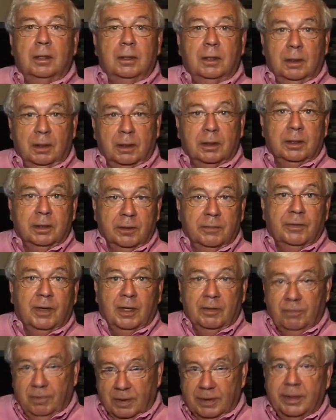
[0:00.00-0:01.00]
an
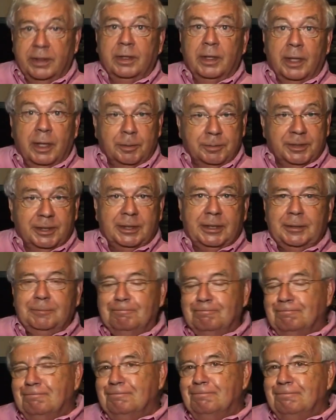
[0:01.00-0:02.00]
unidentified fleeing
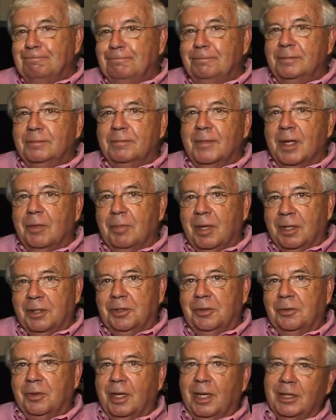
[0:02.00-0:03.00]
object.
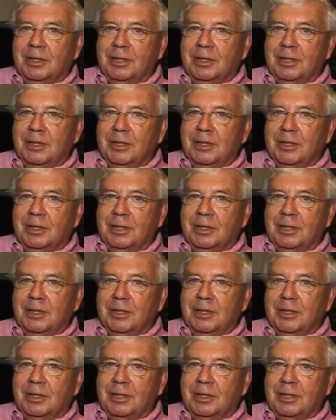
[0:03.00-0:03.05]
Back to you